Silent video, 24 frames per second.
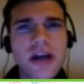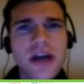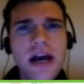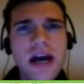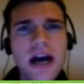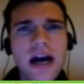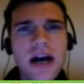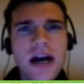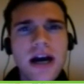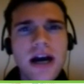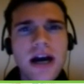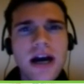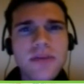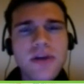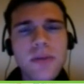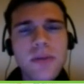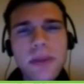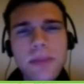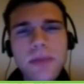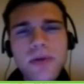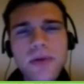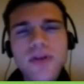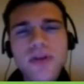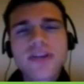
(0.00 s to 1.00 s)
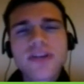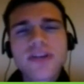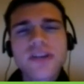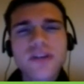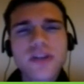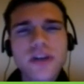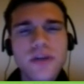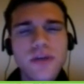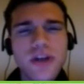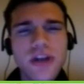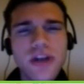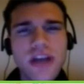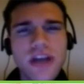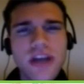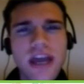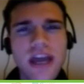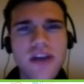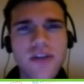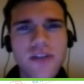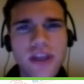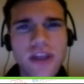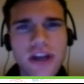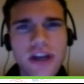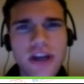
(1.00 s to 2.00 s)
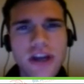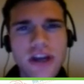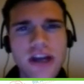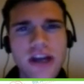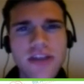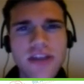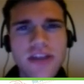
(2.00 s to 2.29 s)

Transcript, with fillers: Um, so people are still communicating over the Internet.